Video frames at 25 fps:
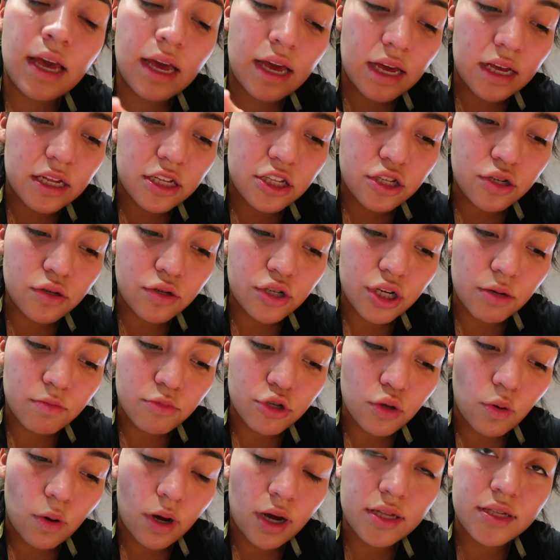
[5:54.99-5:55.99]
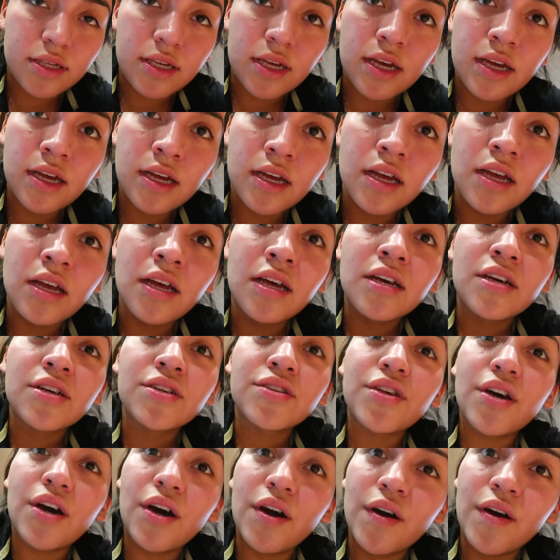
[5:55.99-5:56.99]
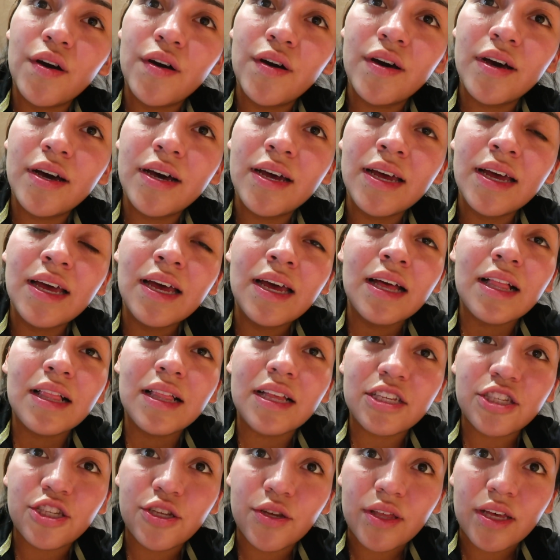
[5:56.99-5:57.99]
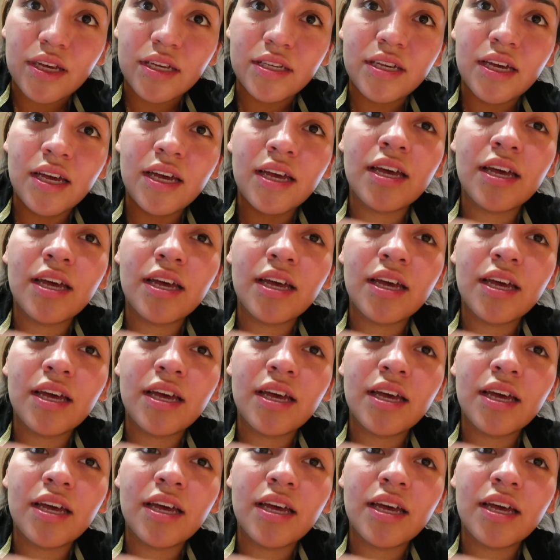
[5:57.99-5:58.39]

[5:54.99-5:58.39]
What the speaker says: and 2 jump squats. So, let's do this.